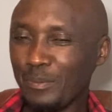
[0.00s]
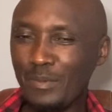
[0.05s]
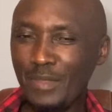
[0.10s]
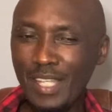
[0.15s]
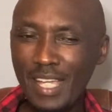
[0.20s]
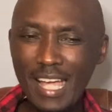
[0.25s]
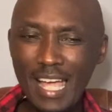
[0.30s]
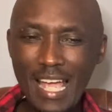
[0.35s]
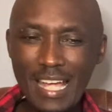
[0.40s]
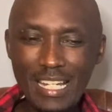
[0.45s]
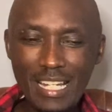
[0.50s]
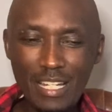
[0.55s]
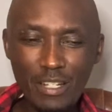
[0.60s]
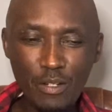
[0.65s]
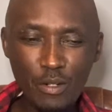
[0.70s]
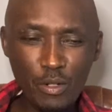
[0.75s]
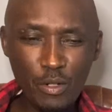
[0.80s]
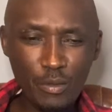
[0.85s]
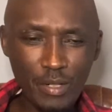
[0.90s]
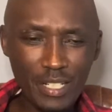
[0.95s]
I had a
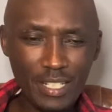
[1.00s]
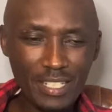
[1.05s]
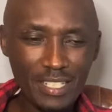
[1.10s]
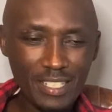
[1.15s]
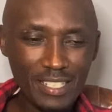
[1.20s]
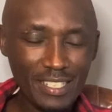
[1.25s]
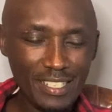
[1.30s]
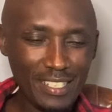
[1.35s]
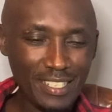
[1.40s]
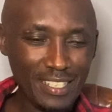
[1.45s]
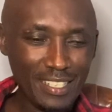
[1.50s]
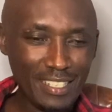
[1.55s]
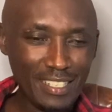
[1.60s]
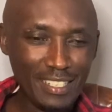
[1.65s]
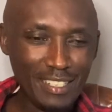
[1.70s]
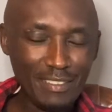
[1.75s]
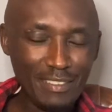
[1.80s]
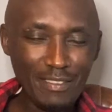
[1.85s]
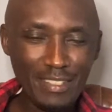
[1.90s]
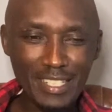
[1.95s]
good one,
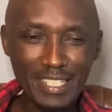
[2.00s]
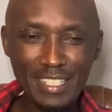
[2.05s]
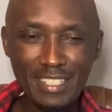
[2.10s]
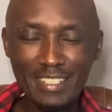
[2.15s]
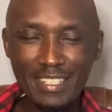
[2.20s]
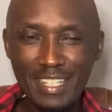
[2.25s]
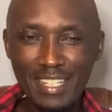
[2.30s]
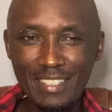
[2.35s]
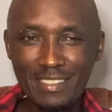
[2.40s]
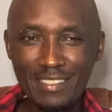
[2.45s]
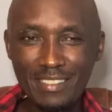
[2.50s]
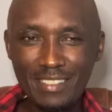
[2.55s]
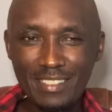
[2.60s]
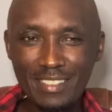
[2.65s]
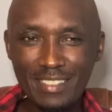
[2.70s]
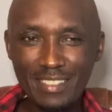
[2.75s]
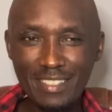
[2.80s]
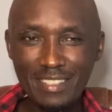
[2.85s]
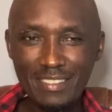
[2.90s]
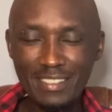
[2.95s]
very intense.
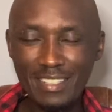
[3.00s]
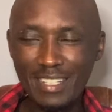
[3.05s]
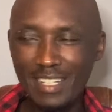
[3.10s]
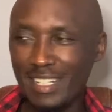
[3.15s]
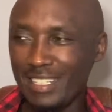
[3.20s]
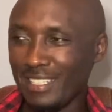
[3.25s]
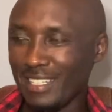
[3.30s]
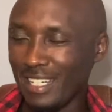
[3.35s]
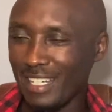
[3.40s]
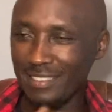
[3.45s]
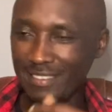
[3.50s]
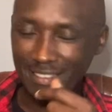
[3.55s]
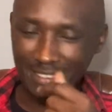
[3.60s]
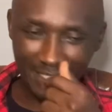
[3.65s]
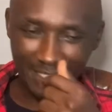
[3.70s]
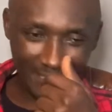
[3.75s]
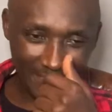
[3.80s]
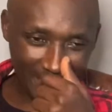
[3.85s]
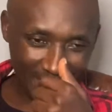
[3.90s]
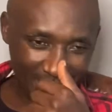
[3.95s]
These are adults.
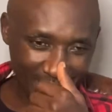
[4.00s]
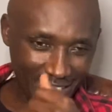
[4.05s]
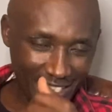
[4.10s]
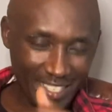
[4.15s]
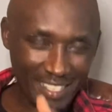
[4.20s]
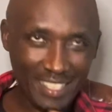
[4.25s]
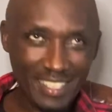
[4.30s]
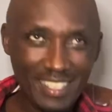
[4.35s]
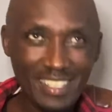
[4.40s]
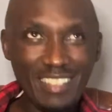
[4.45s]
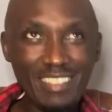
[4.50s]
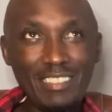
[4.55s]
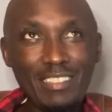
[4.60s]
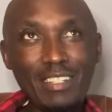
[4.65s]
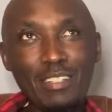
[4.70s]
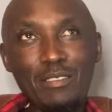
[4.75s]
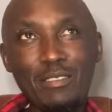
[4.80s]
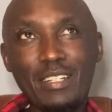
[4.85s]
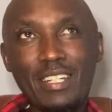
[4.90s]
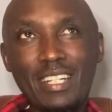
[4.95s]
You're
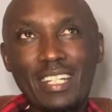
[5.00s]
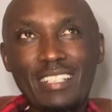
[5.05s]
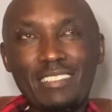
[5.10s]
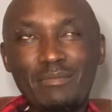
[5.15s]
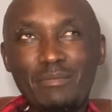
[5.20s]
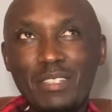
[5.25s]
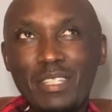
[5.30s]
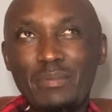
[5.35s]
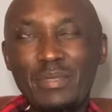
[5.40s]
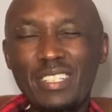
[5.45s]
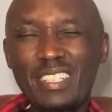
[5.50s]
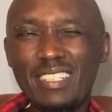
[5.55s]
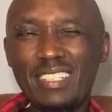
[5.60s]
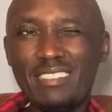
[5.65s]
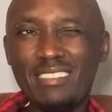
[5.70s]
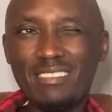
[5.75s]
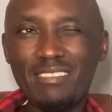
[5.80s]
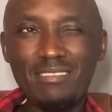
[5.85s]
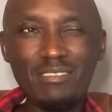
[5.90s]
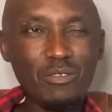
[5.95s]
looking at maybe
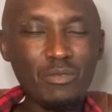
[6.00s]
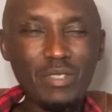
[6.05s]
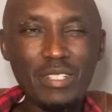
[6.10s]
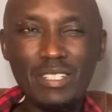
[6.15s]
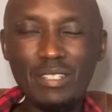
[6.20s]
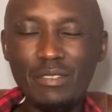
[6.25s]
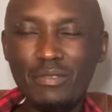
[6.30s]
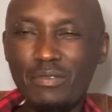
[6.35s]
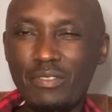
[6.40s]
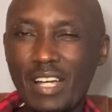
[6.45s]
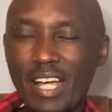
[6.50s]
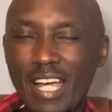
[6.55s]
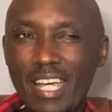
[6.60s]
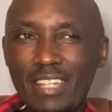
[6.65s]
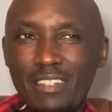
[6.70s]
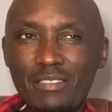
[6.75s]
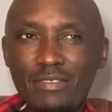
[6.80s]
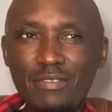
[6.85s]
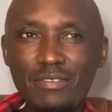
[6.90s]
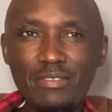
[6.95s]

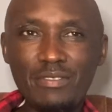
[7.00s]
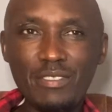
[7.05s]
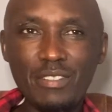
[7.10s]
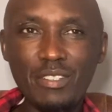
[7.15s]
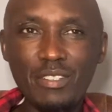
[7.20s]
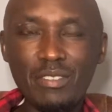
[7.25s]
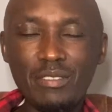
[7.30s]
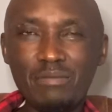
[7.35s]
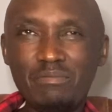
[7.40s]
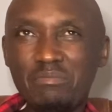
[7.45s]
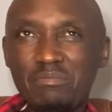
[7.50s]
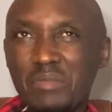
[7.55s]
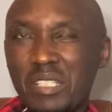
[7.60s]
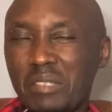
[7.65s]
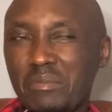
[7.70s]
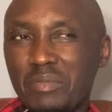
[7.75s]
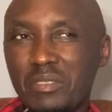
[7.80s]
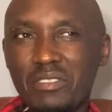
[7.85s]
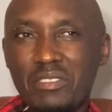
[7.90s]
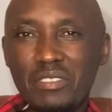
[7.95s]
25 or
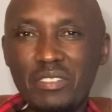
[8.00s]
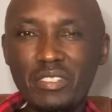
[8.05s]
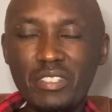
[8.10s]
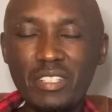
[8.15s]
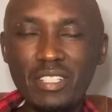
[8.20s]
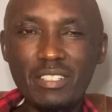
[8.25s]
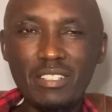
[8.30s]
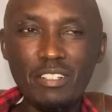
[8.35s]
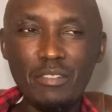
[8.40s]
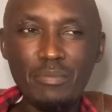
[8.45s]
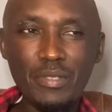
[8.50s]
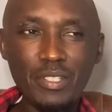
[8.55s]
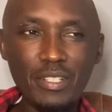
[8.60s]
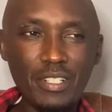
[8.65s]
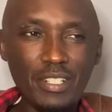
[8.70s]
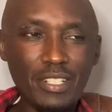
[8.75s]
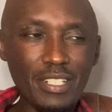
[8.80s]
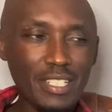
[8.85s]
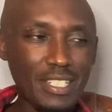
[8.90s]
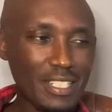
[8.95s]
maybe 30 or
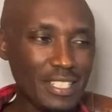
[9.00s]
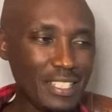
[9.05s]
beyond.